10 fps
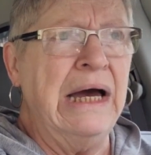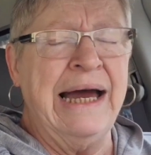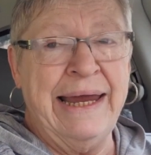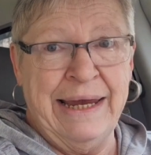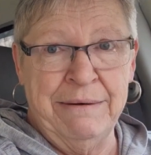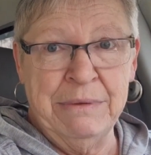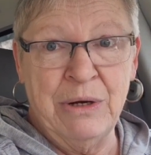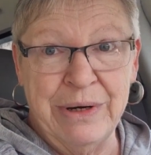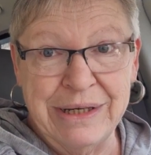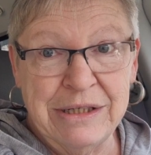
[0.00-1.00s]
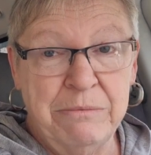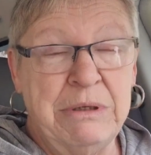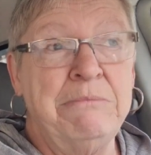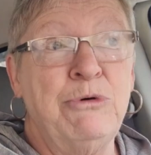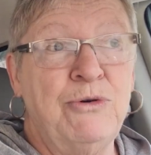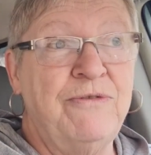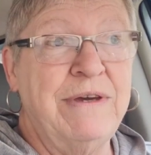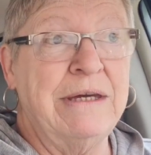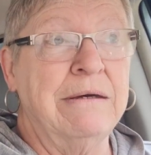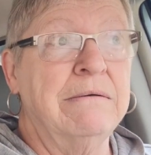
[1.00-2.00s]
I am going to be
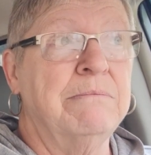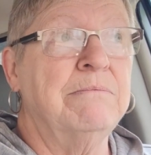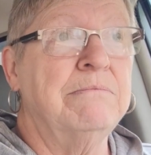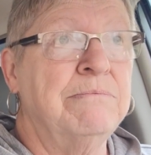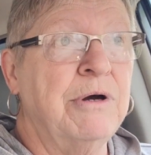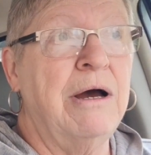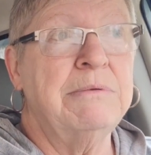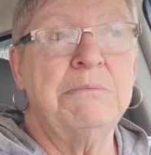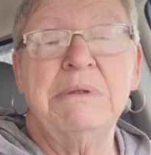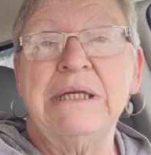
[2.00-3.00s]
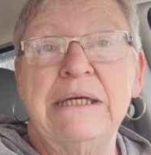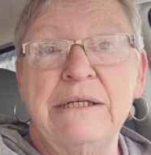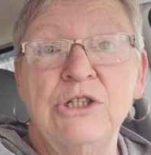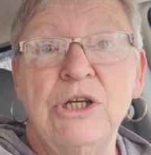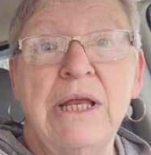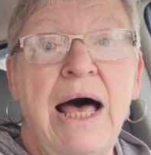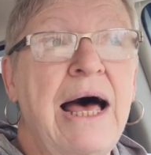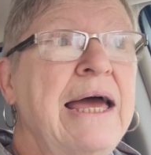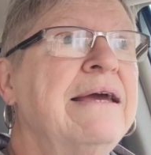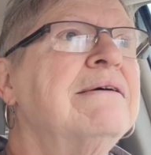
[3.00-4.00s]
moving probably in
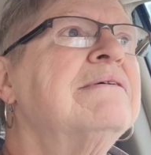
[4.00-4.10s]
July.